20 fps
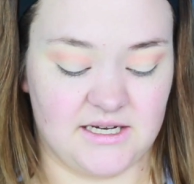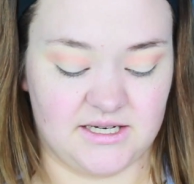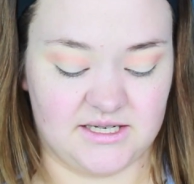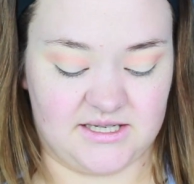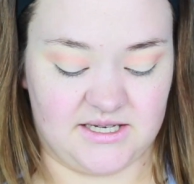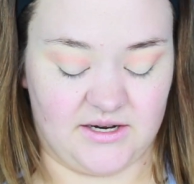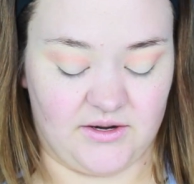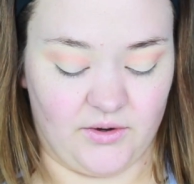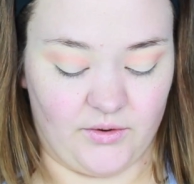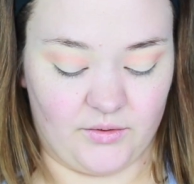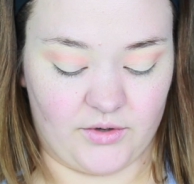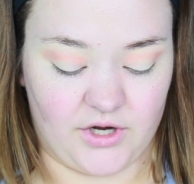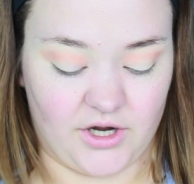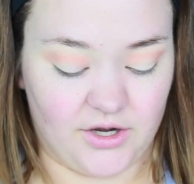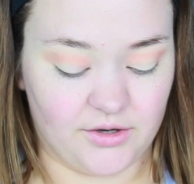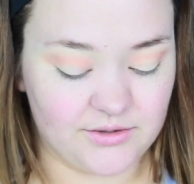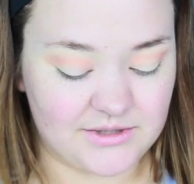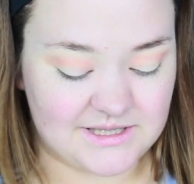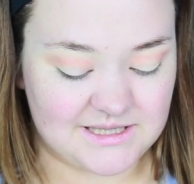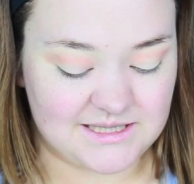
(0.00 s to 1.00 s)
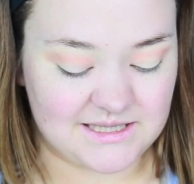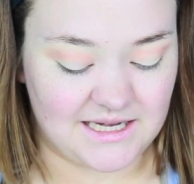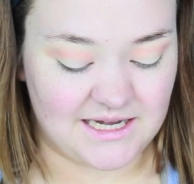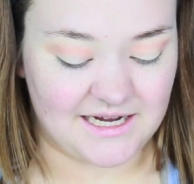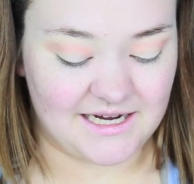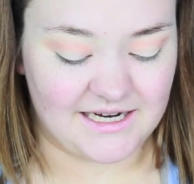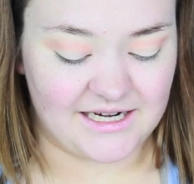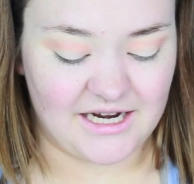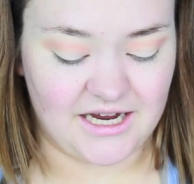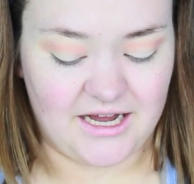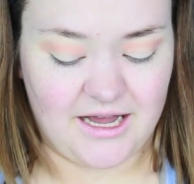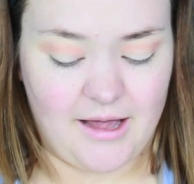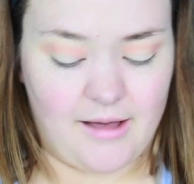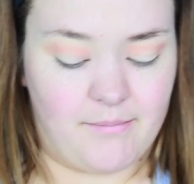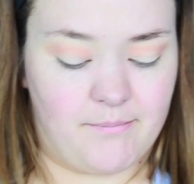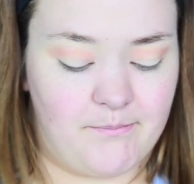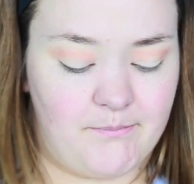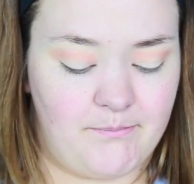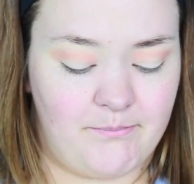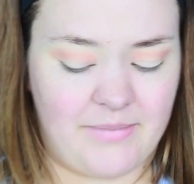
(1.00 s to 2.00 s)
So Coastline,
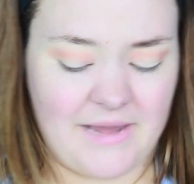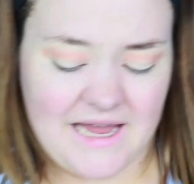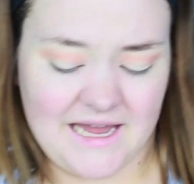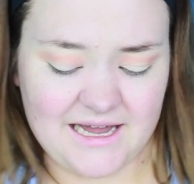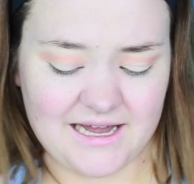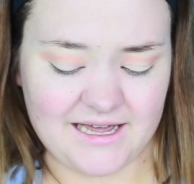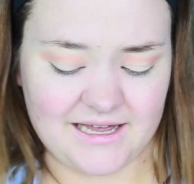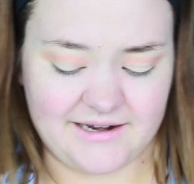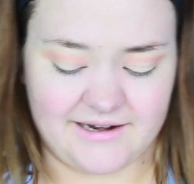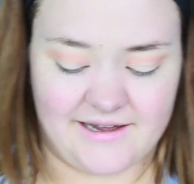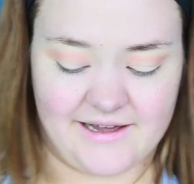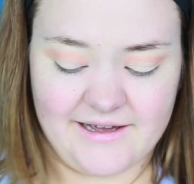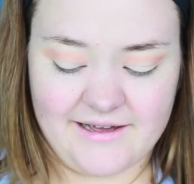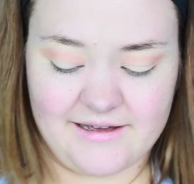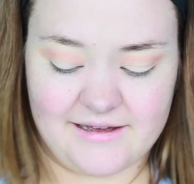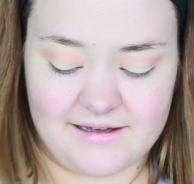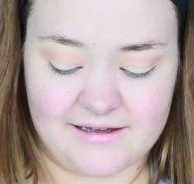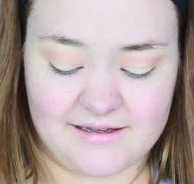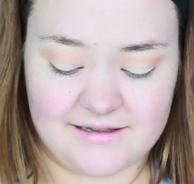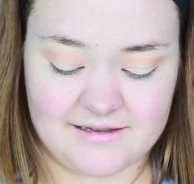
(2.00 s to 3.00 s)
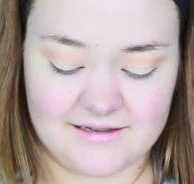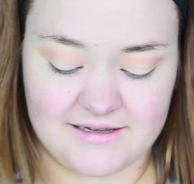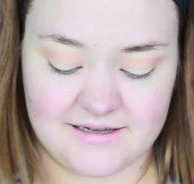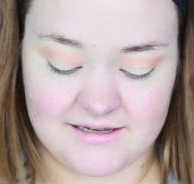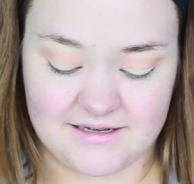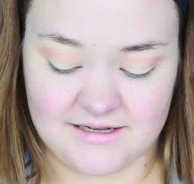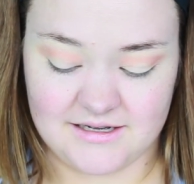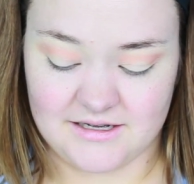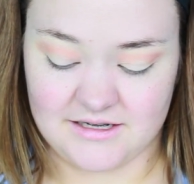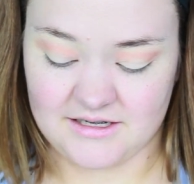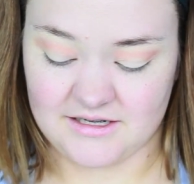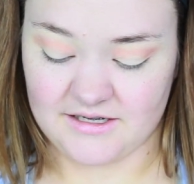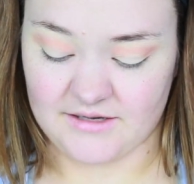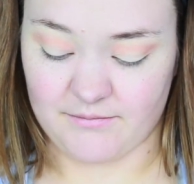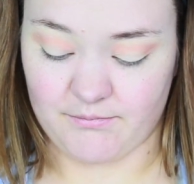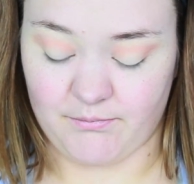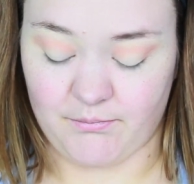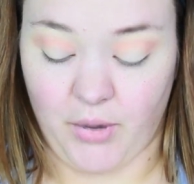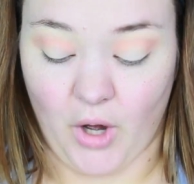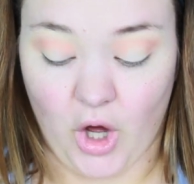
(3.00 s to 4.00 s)
Cabana,
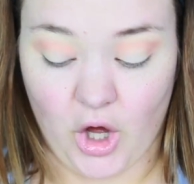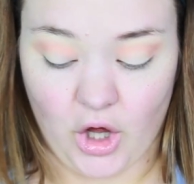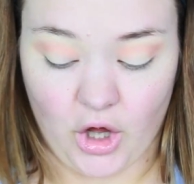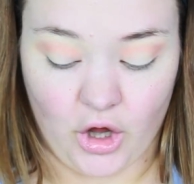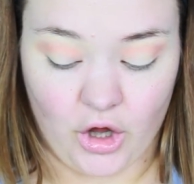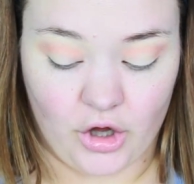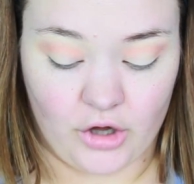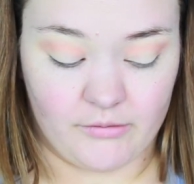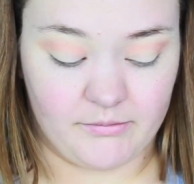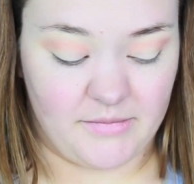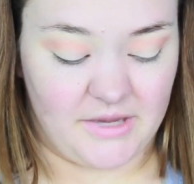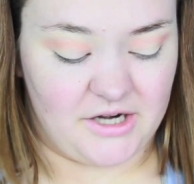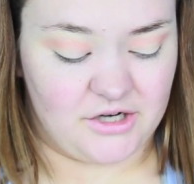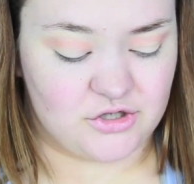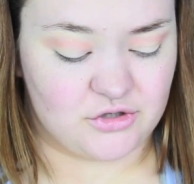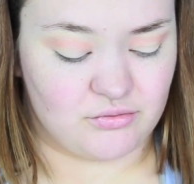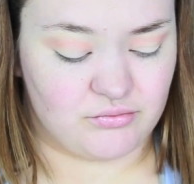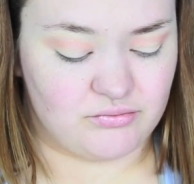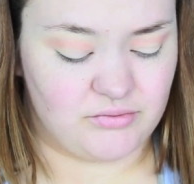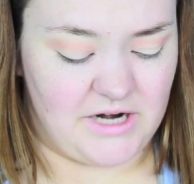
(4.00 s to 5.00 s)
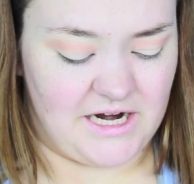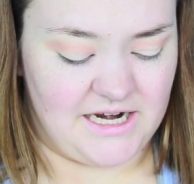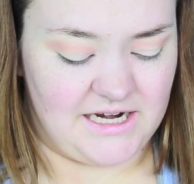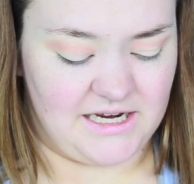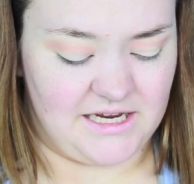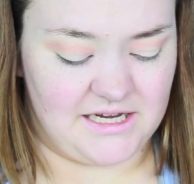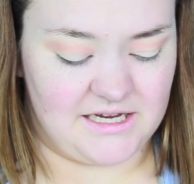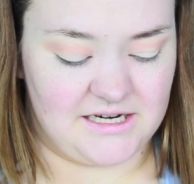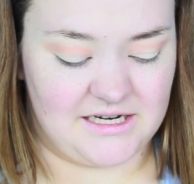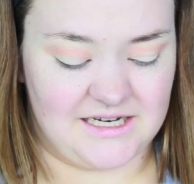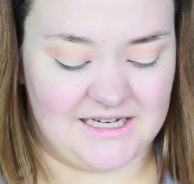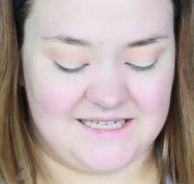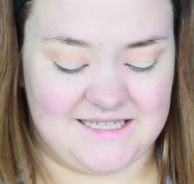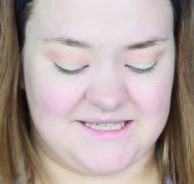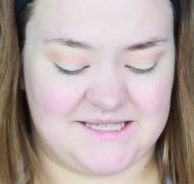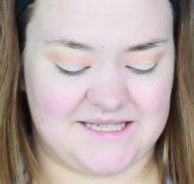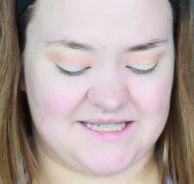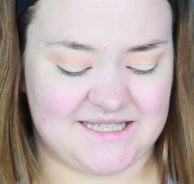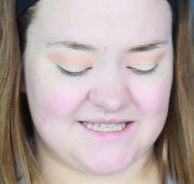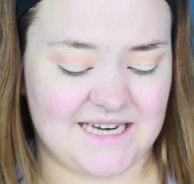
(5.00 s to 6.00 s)
Palm, Mediterranean,
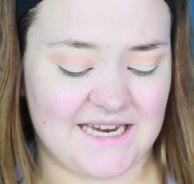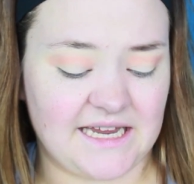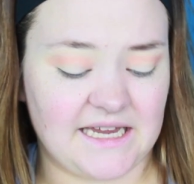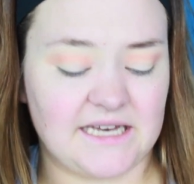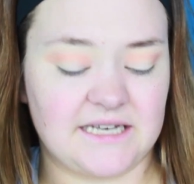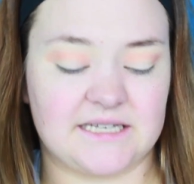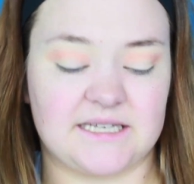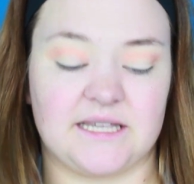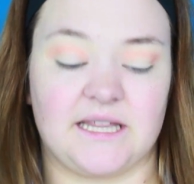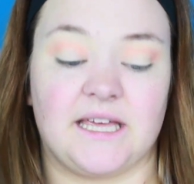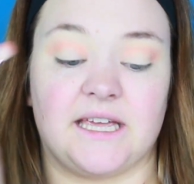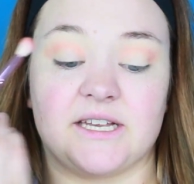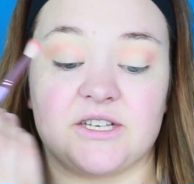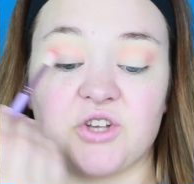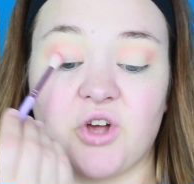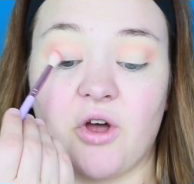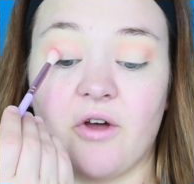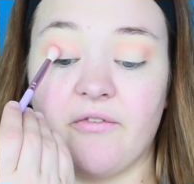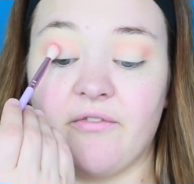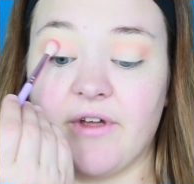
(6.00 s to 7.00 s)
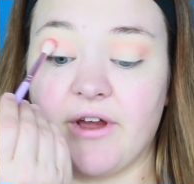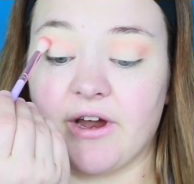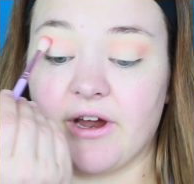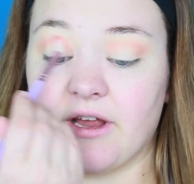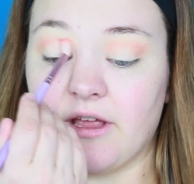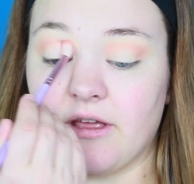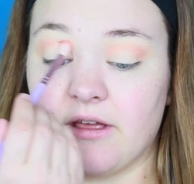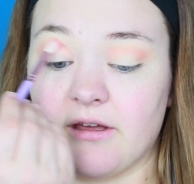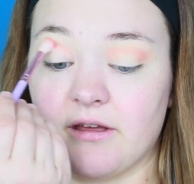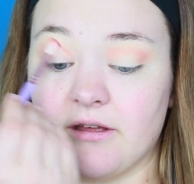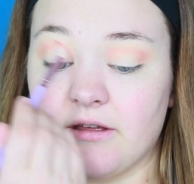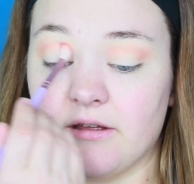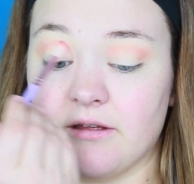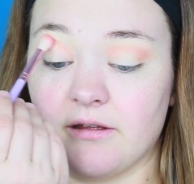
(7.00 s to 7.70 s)
Estate, like it's all very